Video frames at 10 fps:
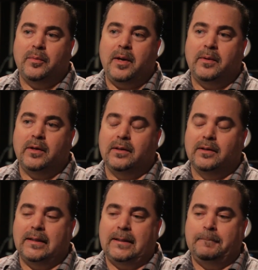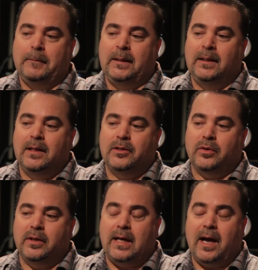Maybe
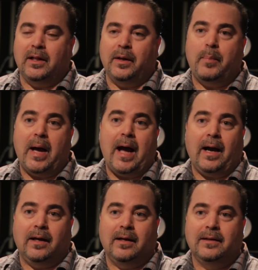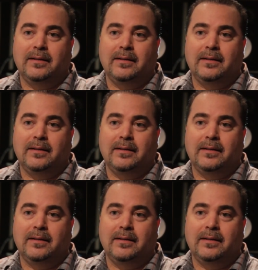sort of dialing back